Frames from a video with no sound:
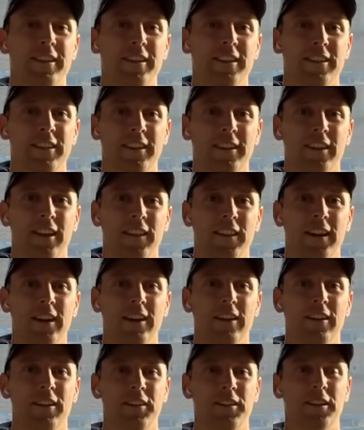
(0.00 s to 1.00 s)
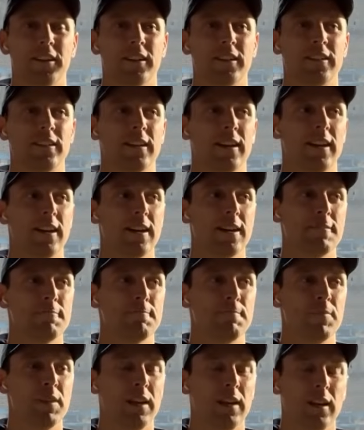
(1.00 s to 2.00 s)
really think you think like that. I think
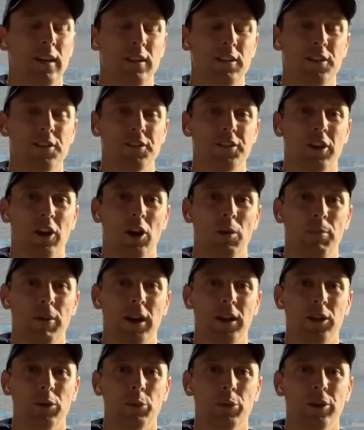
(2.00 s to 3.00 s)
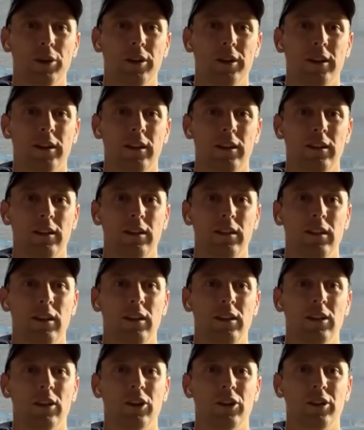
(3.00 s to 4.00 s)
you just go about your work
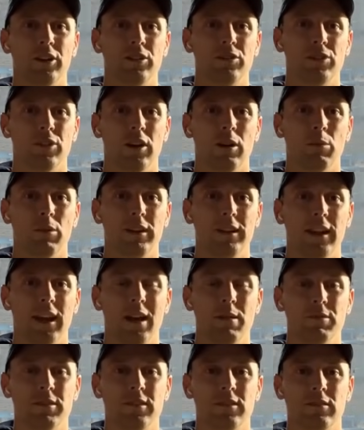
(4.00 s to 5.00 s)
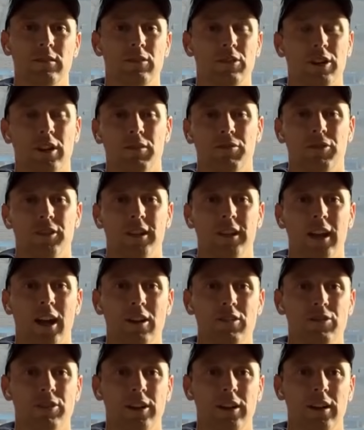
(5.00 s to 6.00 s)
and you're looking to try win games of cricket for your
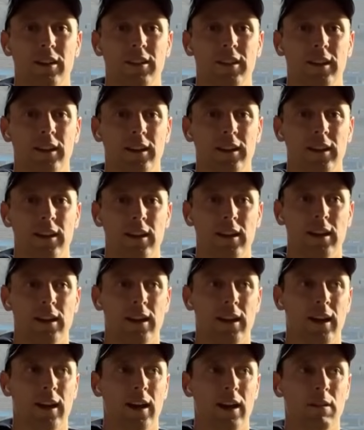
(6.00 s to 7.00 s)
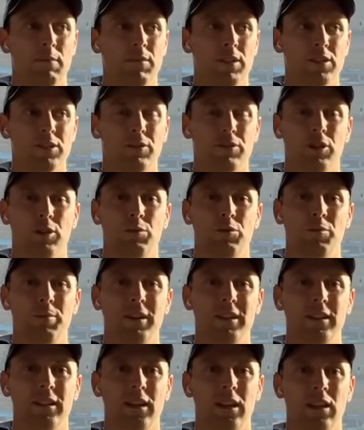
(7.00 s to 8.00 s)
country. And I think this group
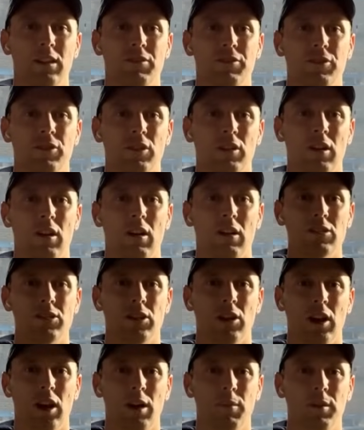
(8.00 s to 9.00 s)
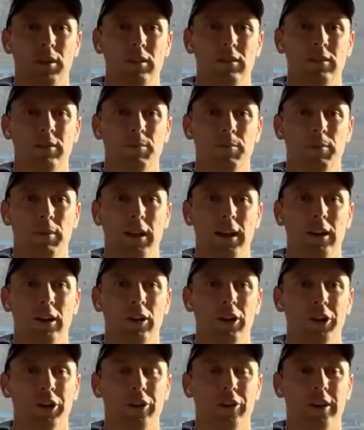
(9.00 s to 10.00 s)
have been together for a long time and
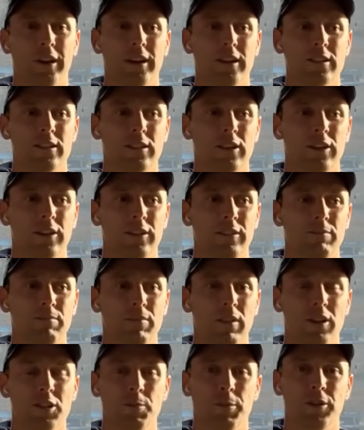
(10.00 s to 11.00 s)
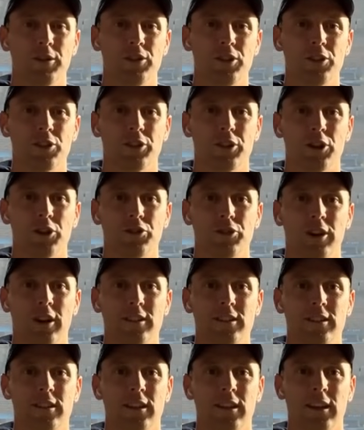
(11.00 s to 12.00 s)
played a lot of cricket. So I suppose you just got to
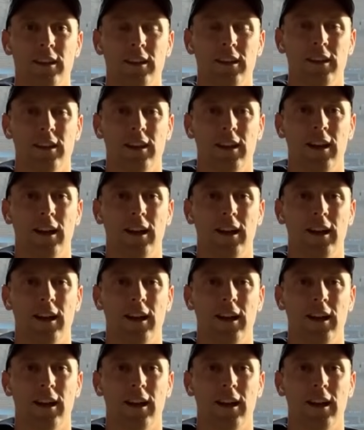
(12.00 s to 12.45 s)
trust